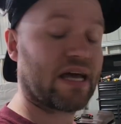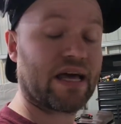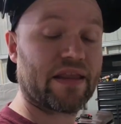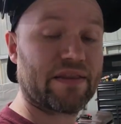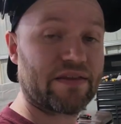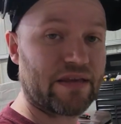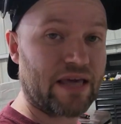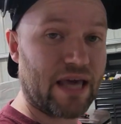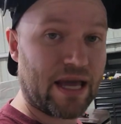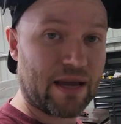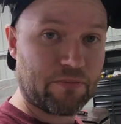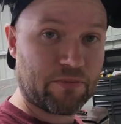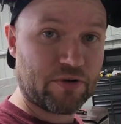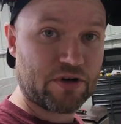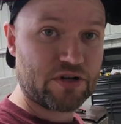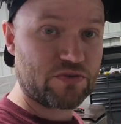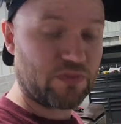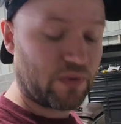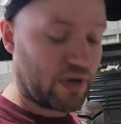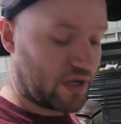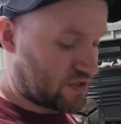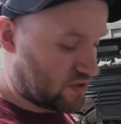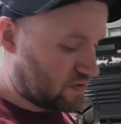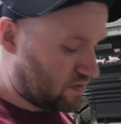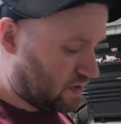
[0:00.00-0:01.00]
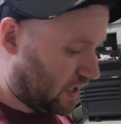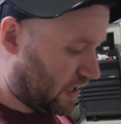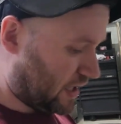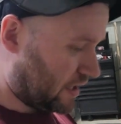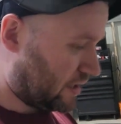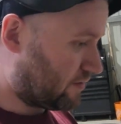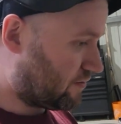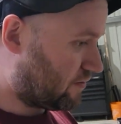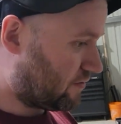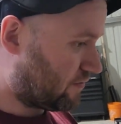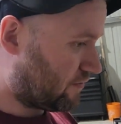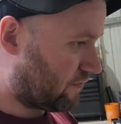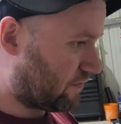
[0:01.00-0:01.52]
I had the amperage way too high
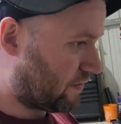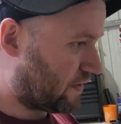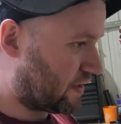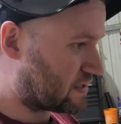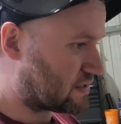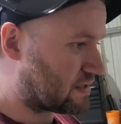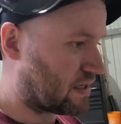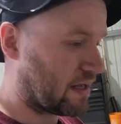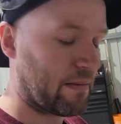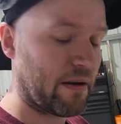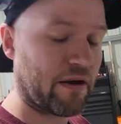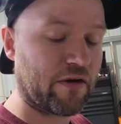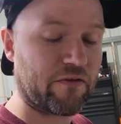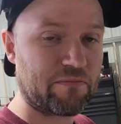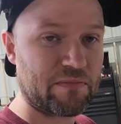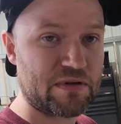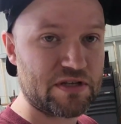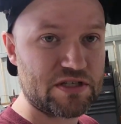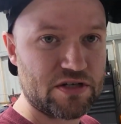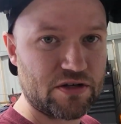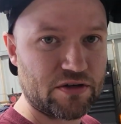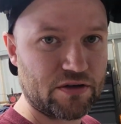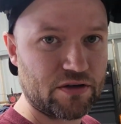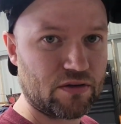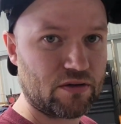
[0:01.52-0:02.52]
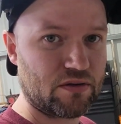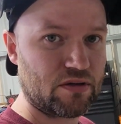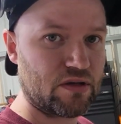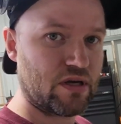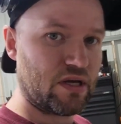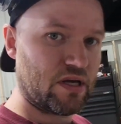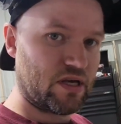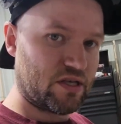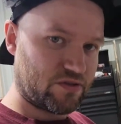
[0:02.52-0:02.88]
for this amount of material.